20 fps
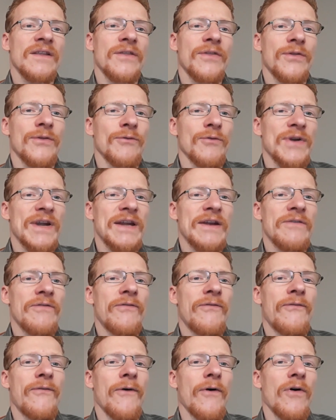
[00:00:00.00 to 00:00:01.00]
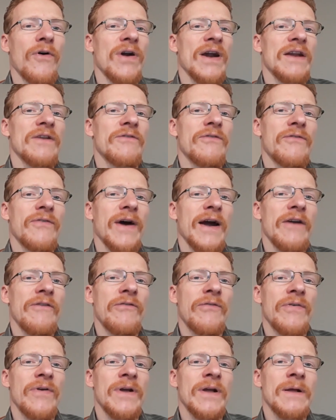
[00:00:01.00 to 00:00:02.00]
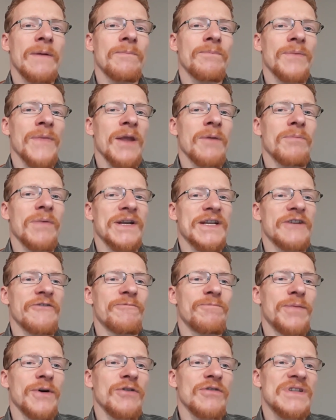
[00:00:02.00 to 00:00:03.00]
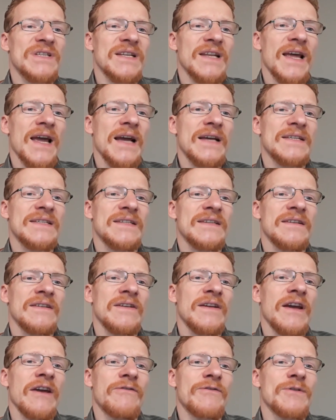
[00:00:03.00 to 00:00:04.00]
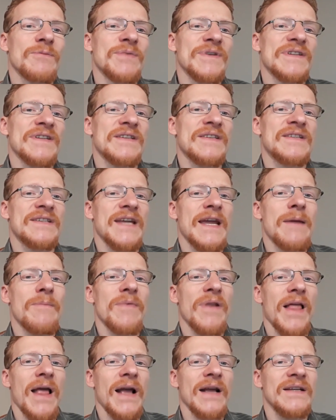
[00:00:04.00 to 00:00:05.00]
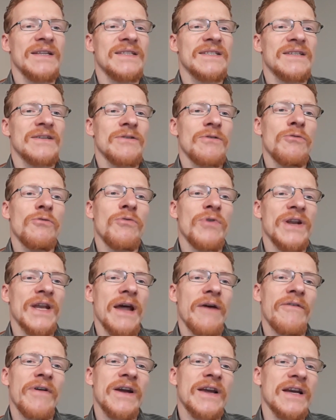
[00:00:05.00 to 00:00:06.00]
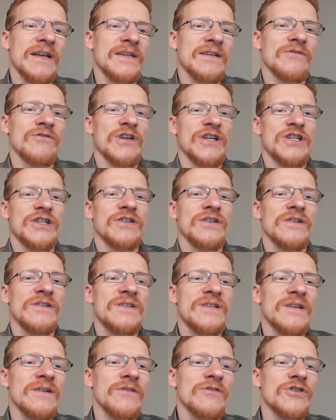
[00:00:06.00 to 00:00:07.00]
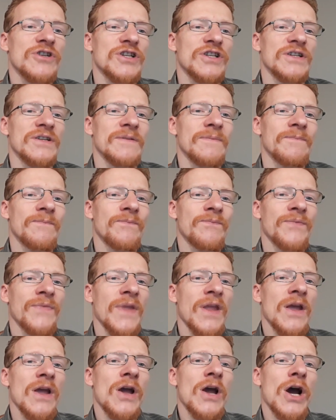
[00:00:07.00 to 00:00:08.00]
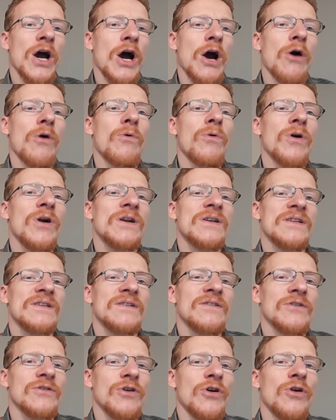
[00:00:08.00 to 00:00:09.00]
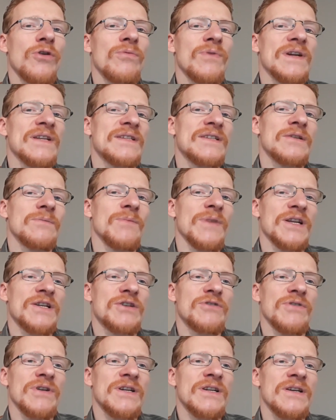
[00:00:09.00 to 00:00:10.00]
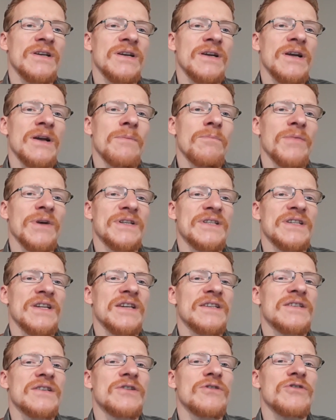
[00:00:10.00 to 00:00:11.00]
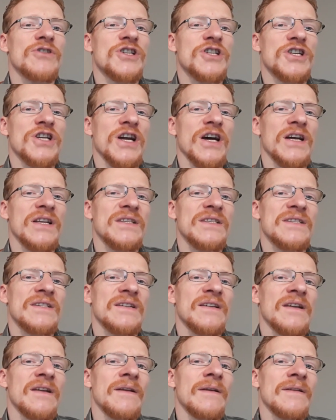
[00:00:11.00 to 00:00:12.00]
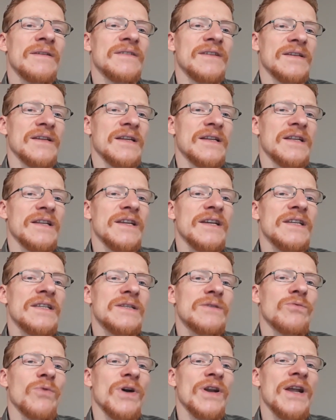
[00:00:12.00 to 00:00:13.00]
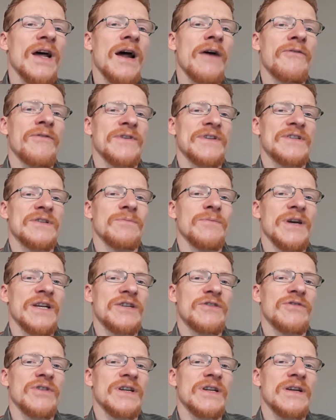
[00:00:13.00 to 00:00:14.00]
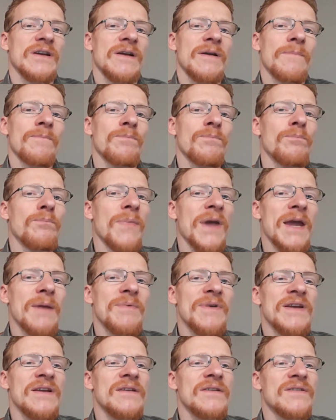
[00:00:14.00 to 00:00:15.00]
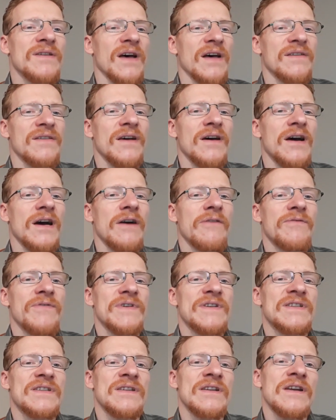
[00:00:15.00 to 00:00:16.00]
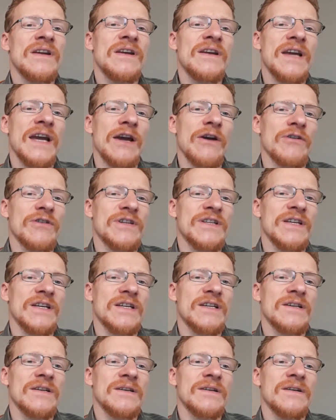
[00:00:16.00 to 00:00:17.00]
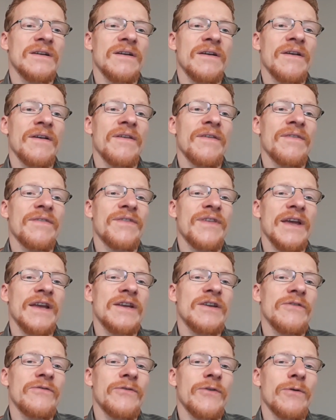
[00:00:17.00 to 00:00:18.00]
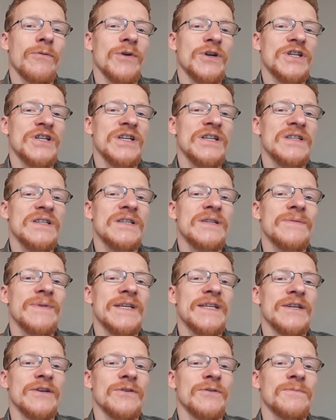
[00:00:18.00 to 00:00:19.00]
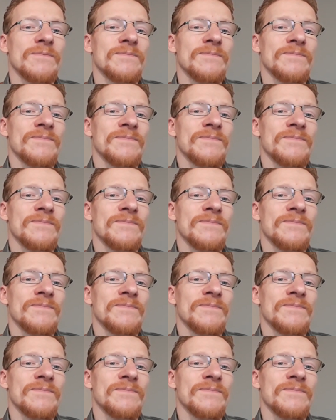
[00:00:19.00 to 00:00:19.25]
3, 4 and 5, but if both legs have to be the same length, we never get a rational solution. Our world is not always symmetric, but there's a good chance that at least one half is symmetric. Maybe the other half is chaotic. Thank you for watching this video.